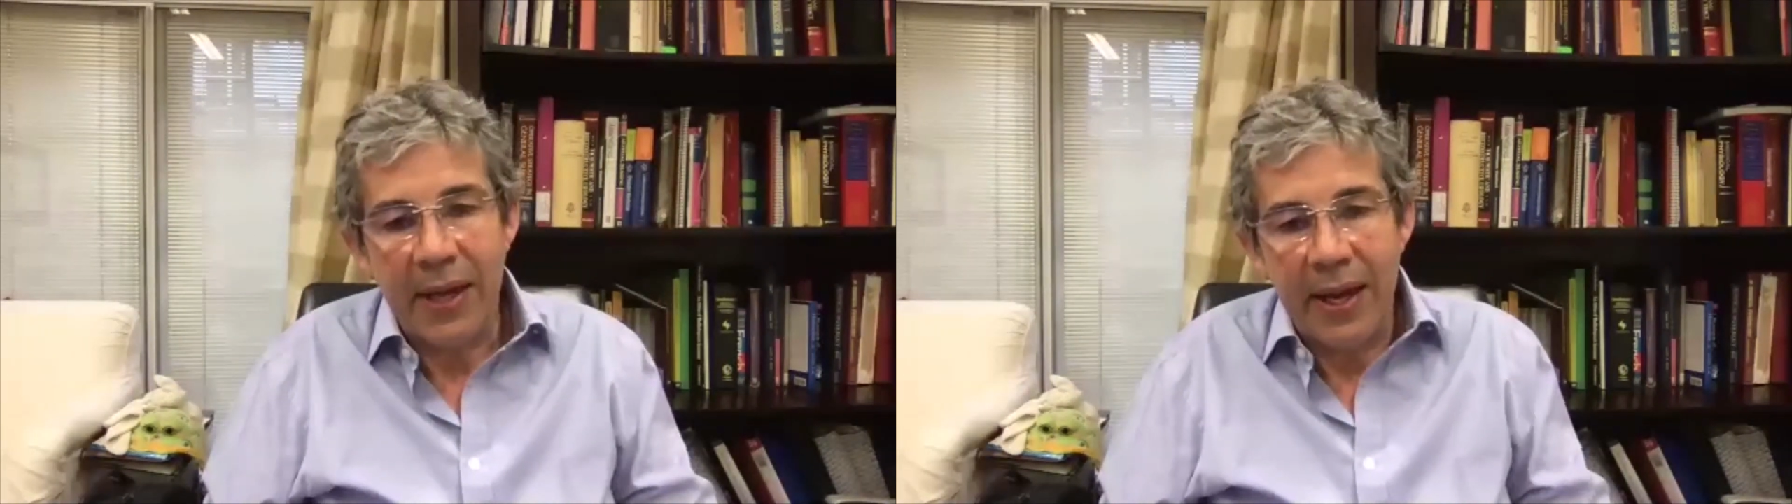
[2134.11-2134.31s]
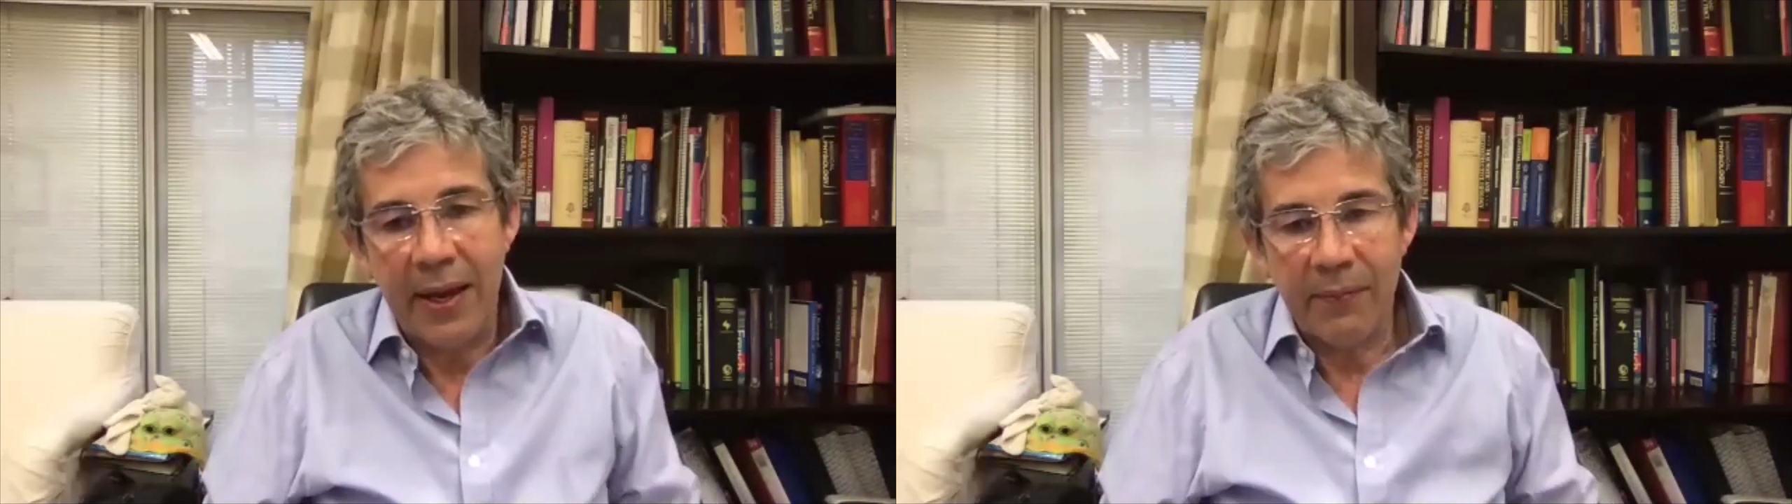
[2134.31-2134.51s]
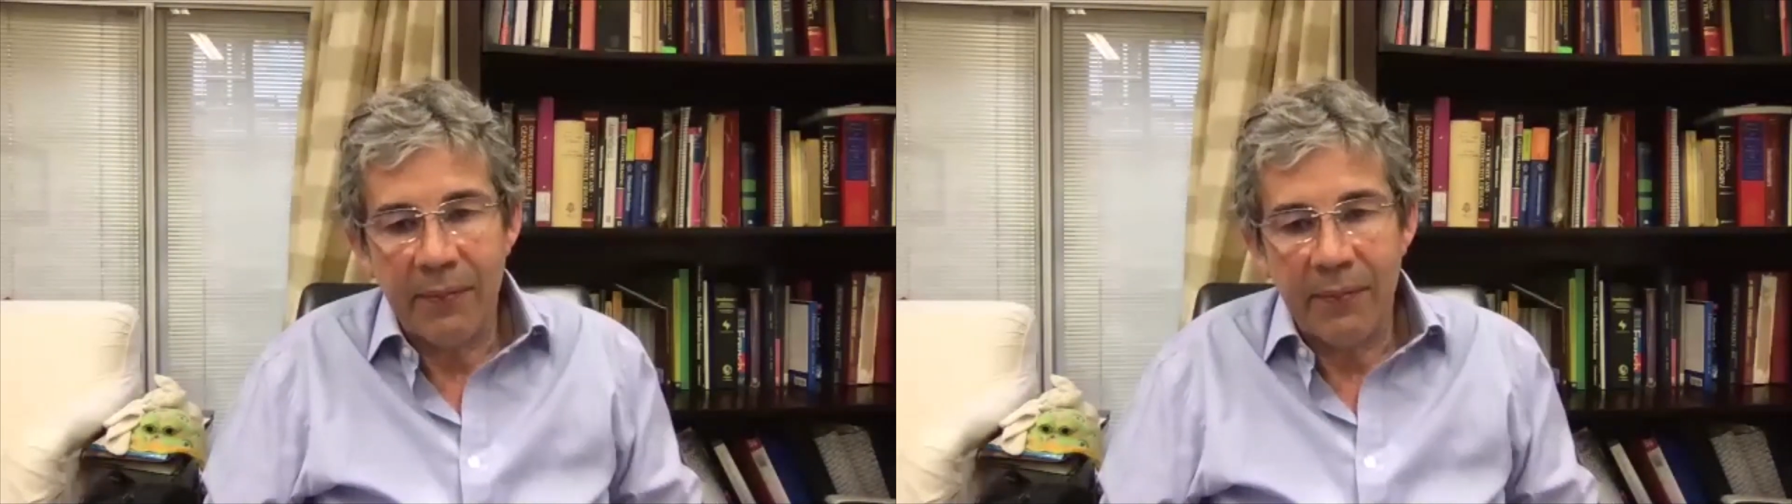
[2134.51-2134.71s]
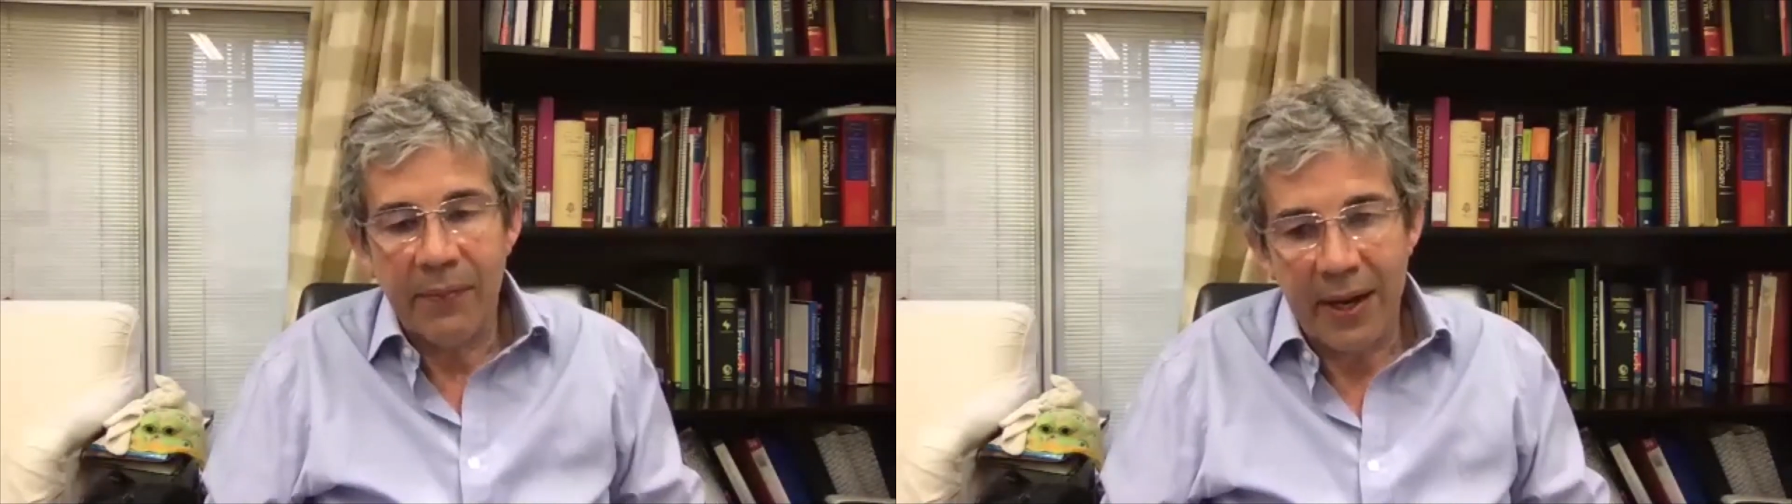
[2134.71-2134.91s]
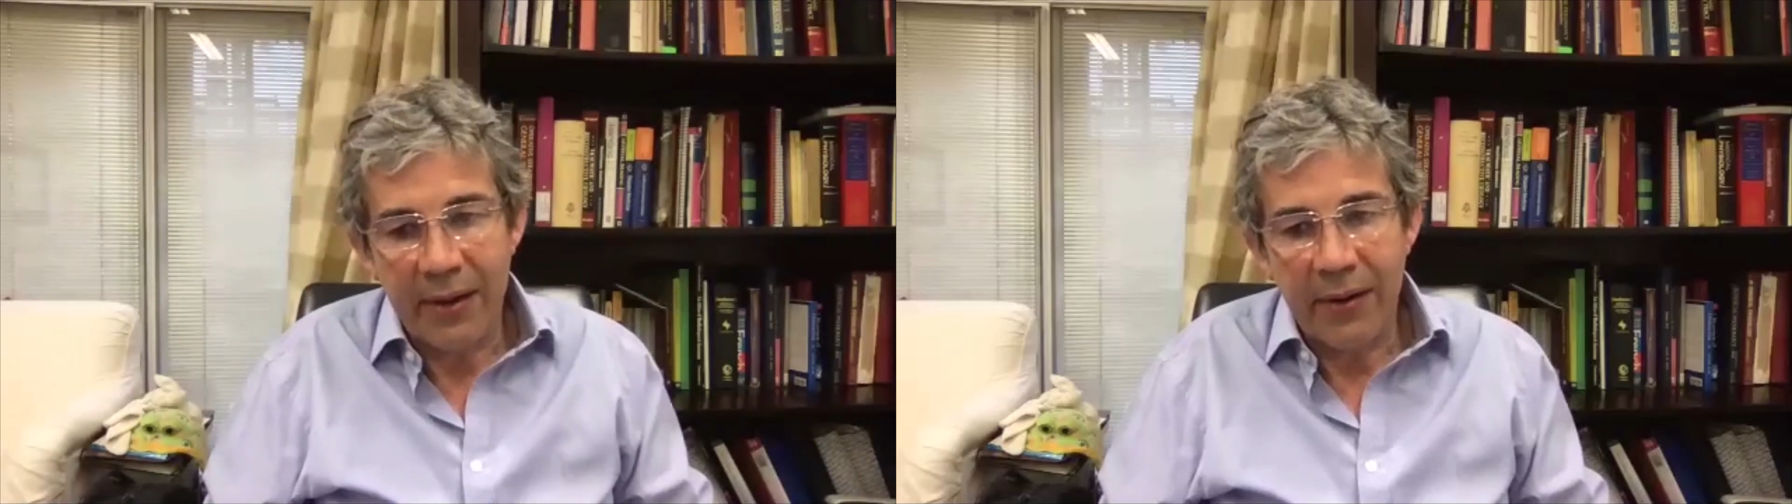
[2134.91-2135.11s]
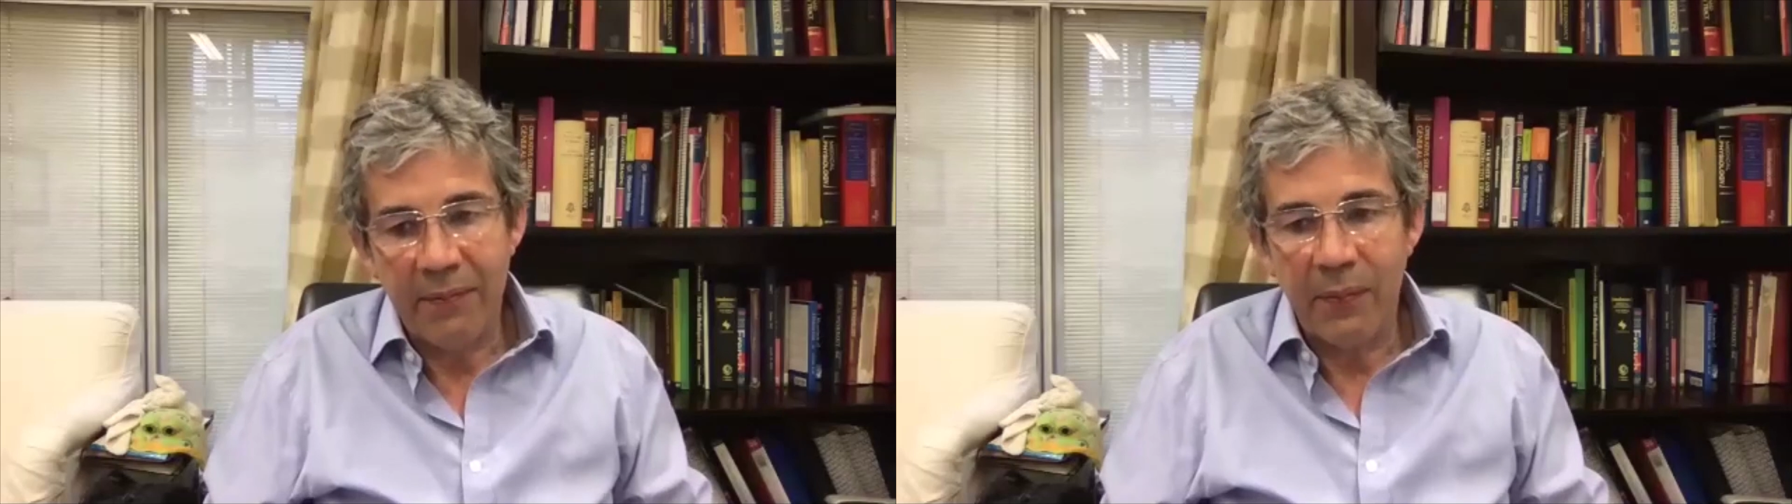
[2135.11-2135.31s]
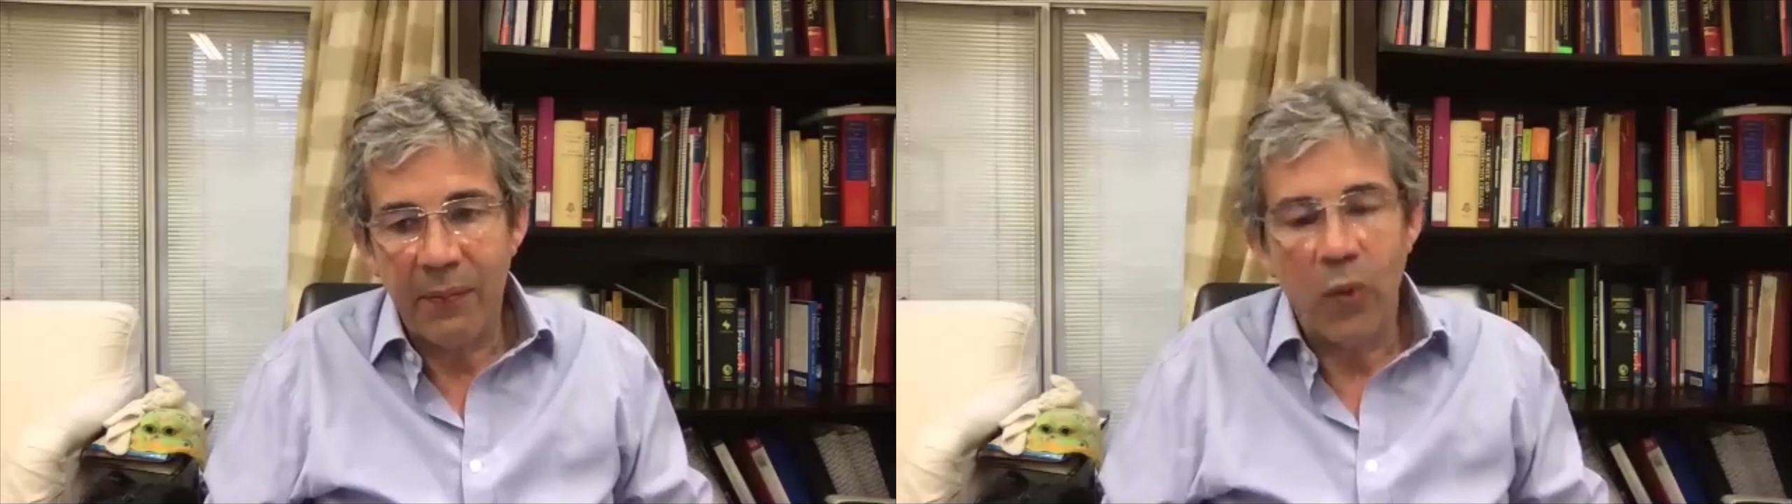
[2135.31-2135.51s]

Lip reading: their